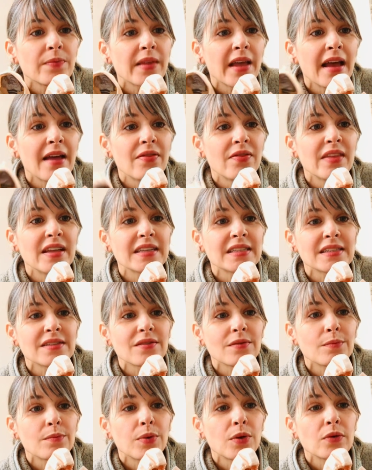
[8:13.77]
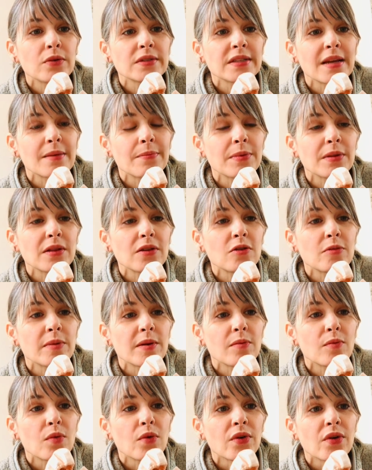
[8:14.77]
And this pulls up a little
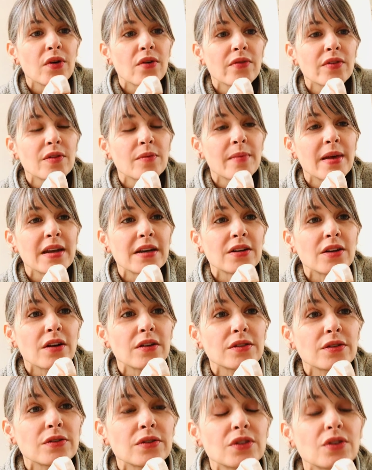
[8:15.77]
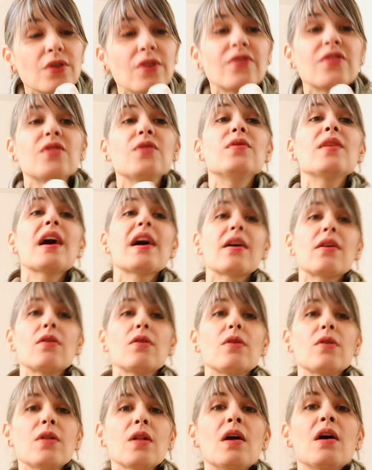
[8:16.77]
bit more over the metatarsals. So if you
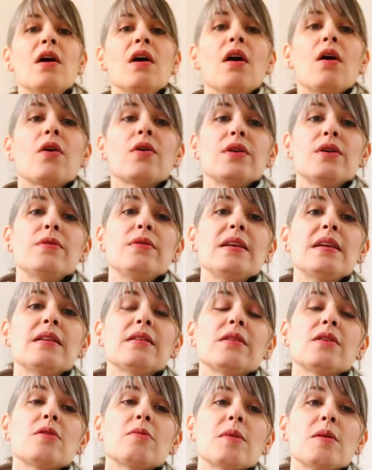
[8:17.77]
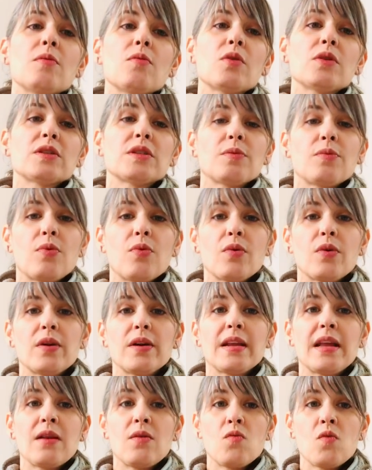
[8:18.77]
knuckle, or you need a little bit more
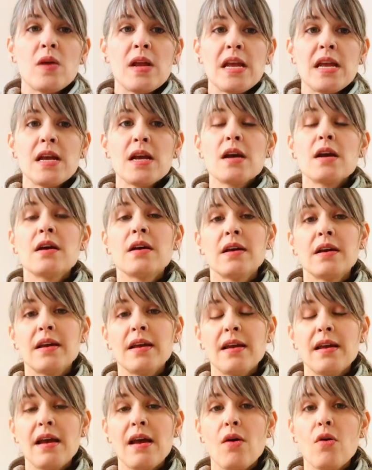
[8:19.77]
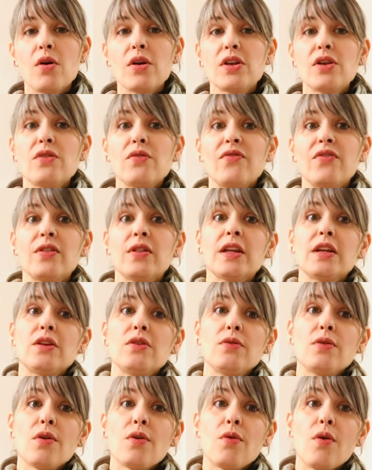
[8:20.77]
support in wing, or you feel like
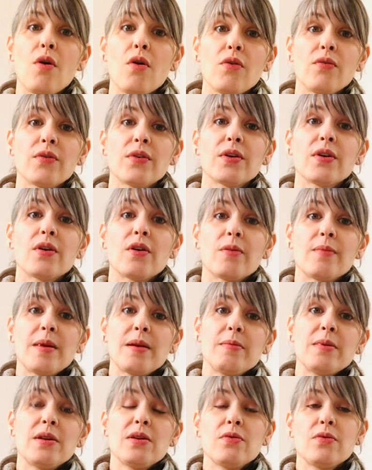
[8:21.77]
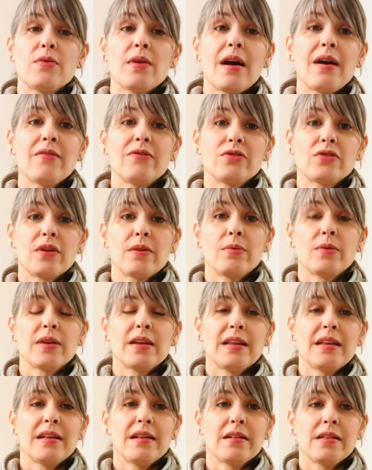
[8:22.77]
you go over, or maybe you have trouble
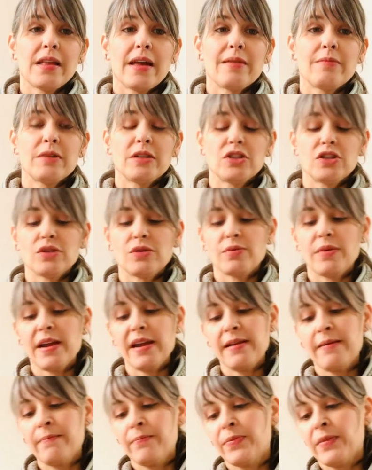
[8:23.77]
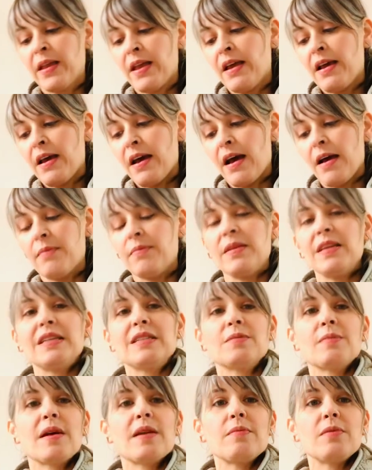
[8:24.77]
getting the alignment just right,
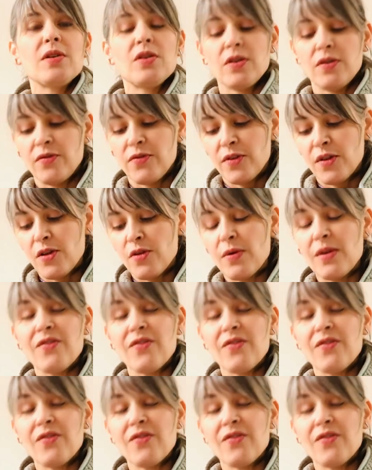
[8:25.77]
these might be good for you.